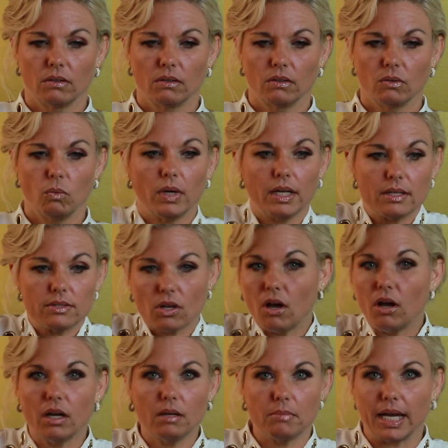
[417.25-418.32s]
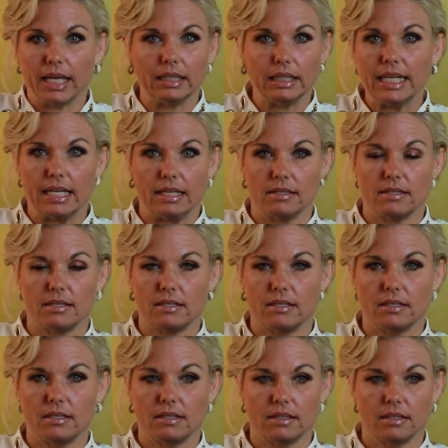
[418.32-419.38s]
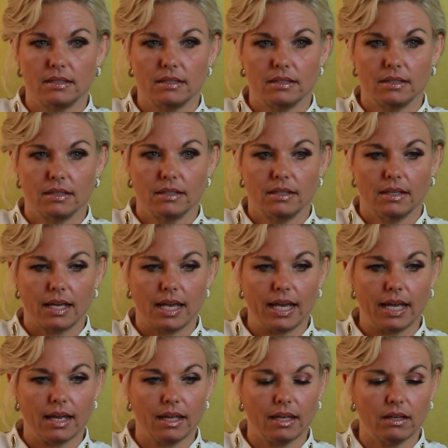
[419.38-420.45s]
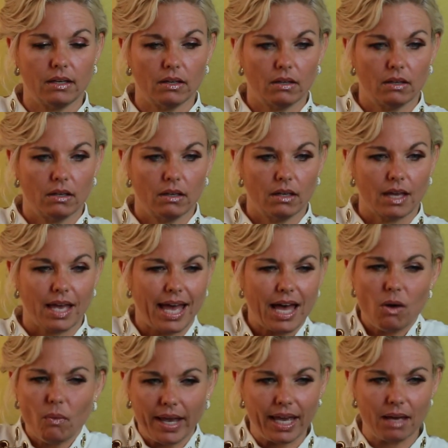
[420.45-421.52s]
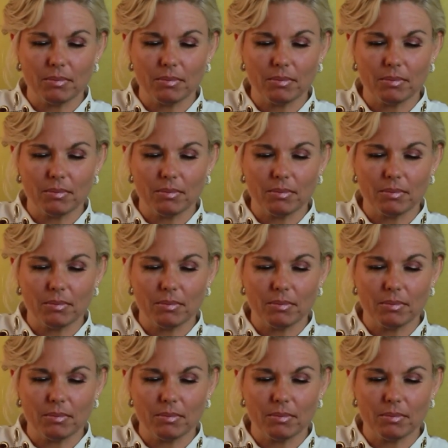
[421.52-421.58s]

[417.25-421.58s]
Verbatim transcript: What is on my list? And how am